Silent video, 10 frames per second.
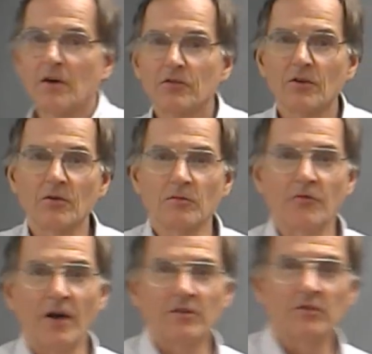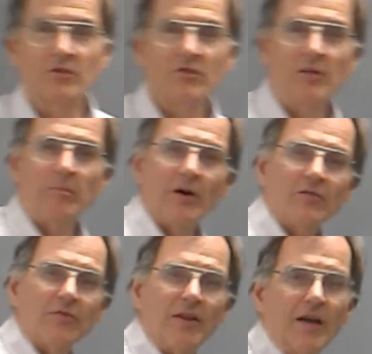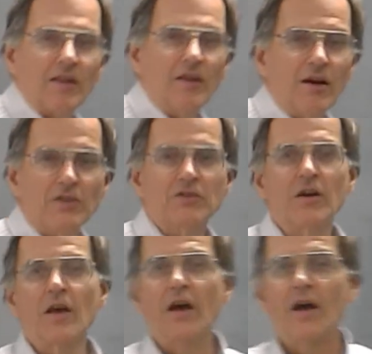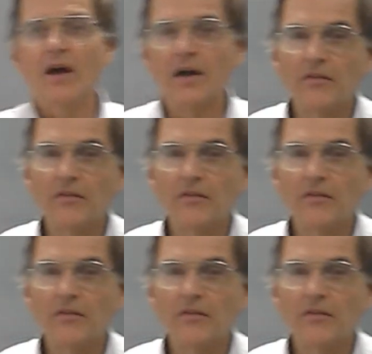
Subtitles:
So fasten your seatbelts for that launch, and